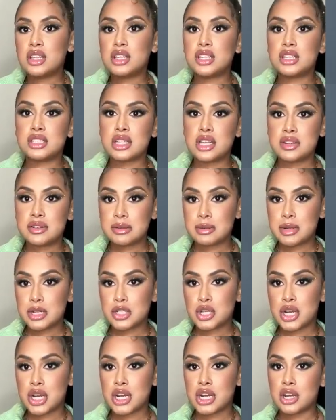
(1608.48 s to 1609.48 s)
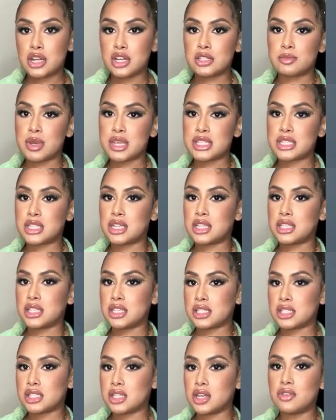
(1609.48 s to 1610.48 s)
The stuff I'm not trying on is basically
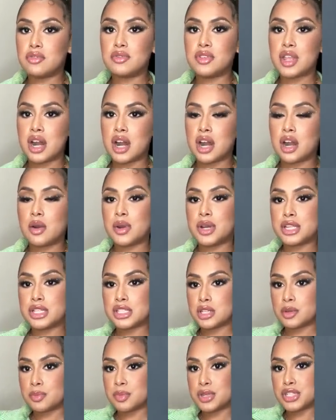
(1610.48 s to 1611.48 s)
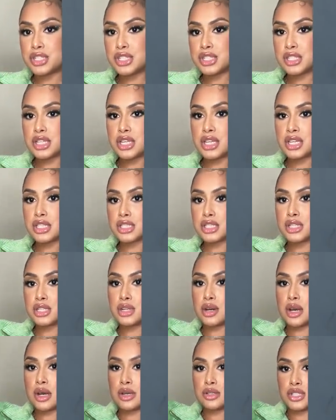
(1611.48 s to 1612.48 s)
the stuff that I already took pictures in, so
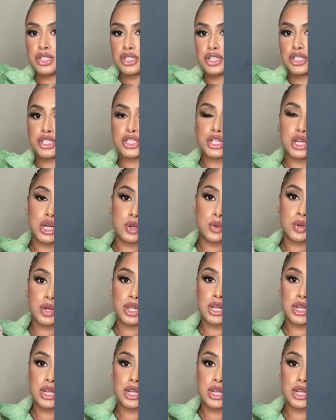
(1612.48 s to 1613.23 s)
I'll just show